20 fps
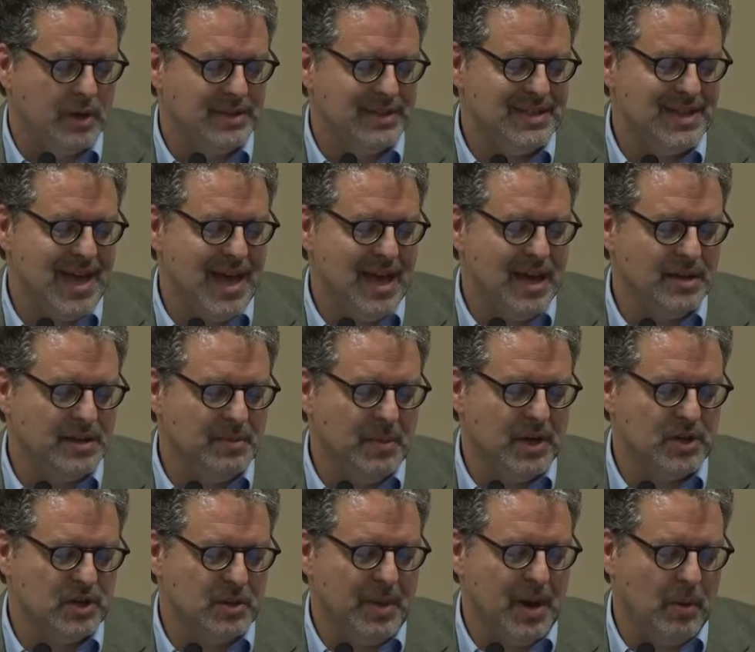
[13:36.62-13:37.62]
say as
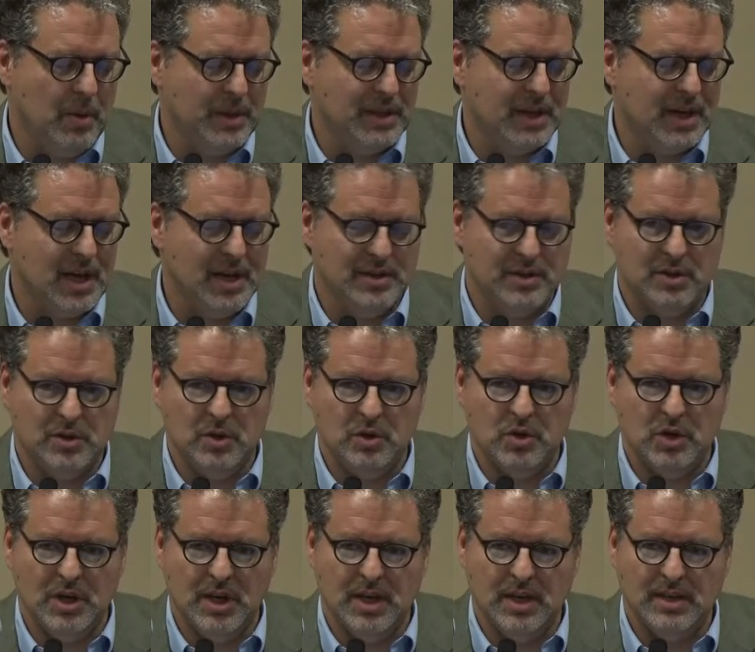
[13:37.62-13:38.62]
much about what the
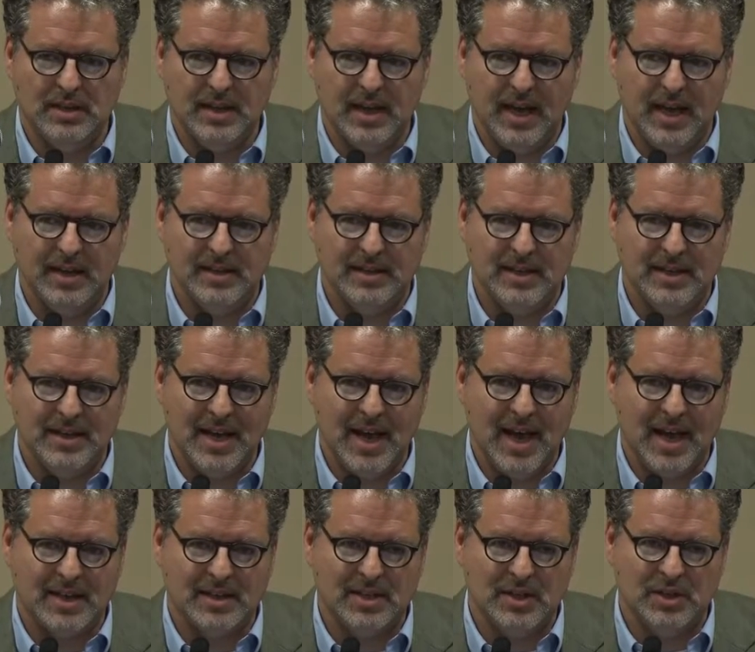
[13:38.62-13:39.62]
Constitution is as the
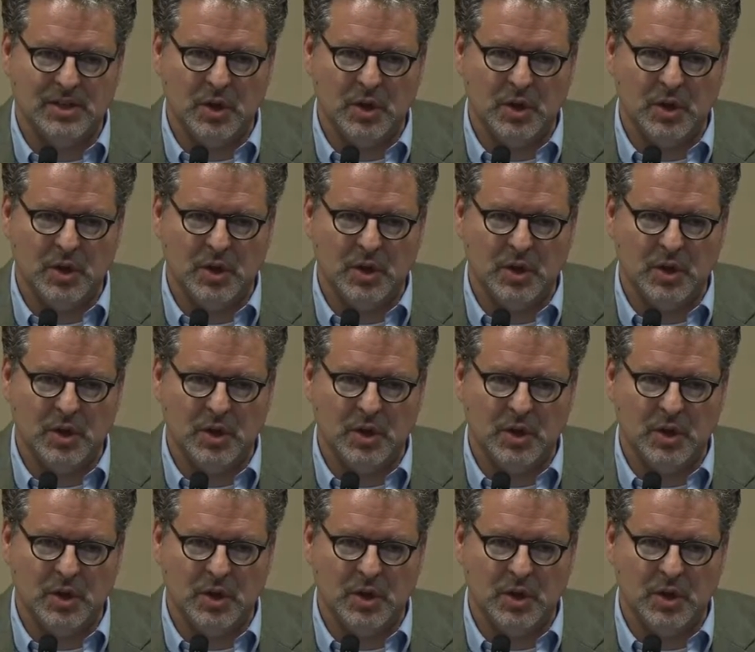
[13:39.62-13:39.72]
text.